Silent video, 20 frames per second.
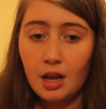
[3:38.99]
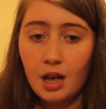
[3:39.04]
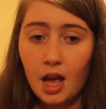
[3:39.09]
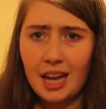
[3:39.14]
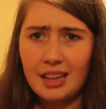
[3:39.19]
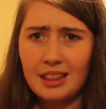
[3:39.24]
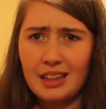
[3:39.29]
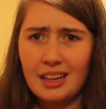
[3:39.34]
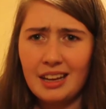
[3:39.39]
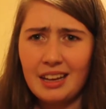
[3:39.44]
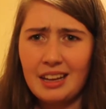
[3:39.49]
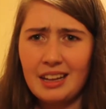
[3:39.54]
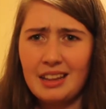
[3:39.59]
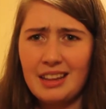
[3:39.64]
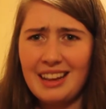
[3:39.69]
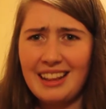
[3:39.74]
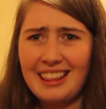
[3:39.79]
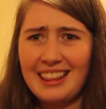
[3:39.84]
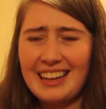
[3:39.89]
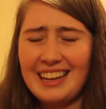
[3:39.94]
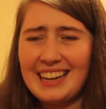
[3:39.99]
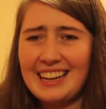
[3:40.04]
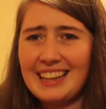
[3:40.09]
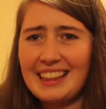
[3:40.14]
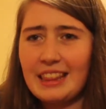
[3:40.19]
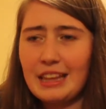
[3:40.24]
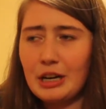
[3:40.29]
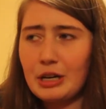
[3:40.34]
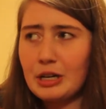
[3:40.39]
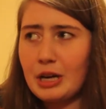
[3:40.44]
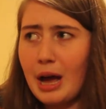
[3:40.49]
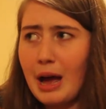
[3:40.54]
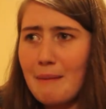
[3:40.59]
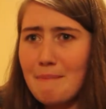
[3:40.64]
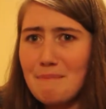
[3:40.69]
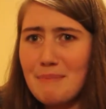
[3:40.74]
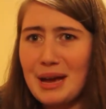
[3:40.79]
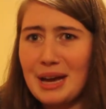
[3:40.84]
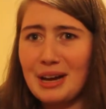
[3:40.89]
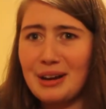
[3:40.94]
and then like they're
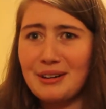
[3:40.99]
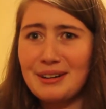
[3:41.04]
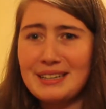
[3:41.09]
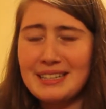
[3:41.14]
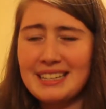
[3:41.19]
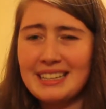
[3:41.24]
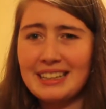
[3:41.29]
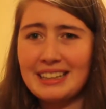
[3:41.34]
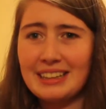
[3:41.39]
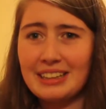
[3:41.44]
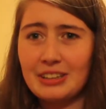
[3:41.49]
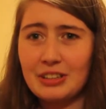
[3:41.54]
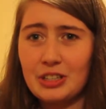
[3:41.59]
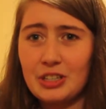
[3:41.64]
not parenting their